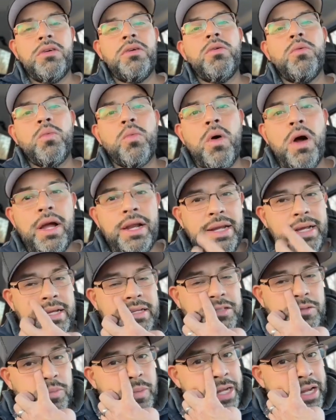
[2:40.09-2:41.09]
One
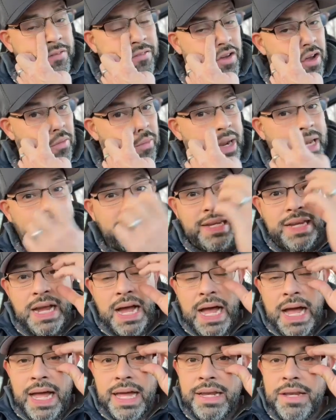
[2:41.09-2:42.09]
is, we have already
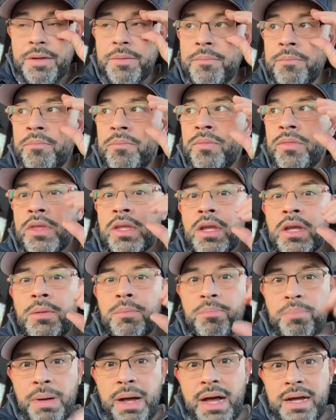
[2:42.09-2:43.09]
got
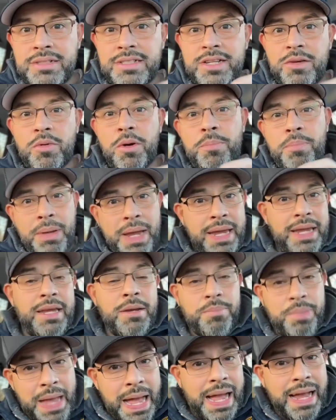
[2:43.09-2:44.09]
bonds that we're paying
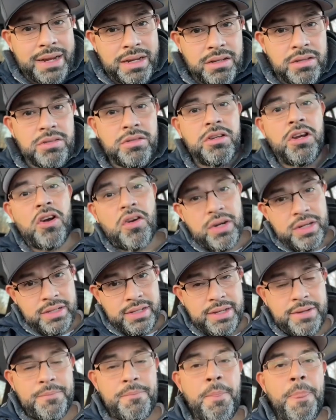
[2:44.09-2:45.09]
back currently.